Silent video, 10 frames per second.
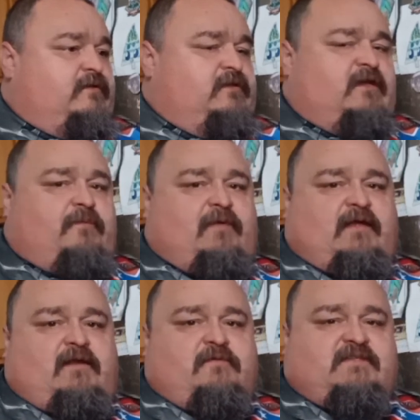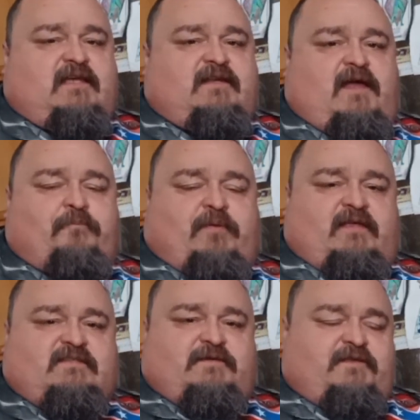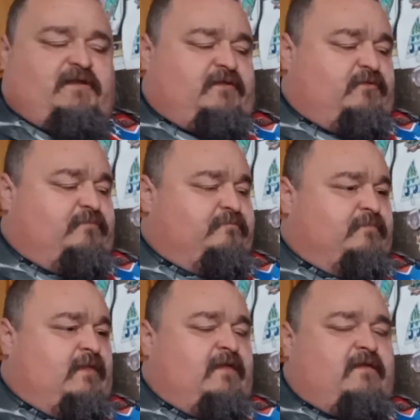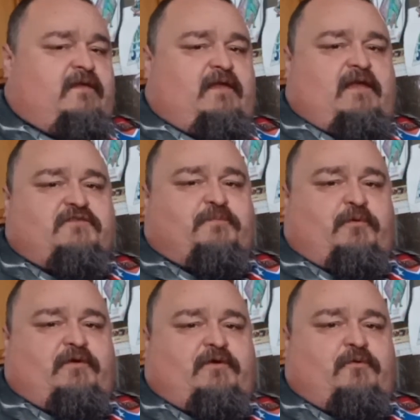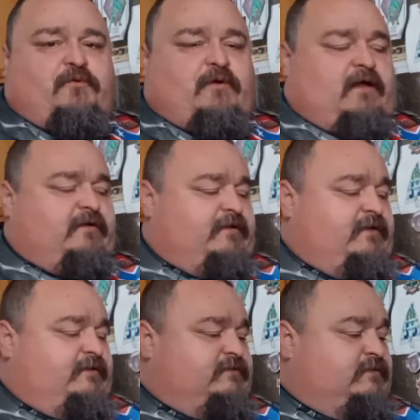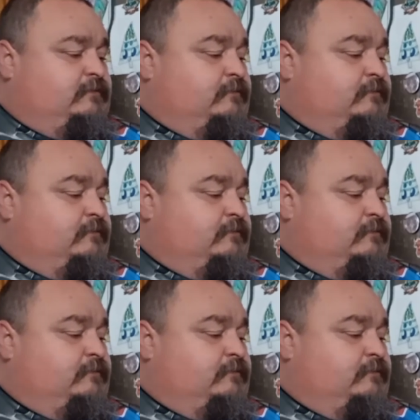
you can make an upside down pizza, and it's pretty cool how it is.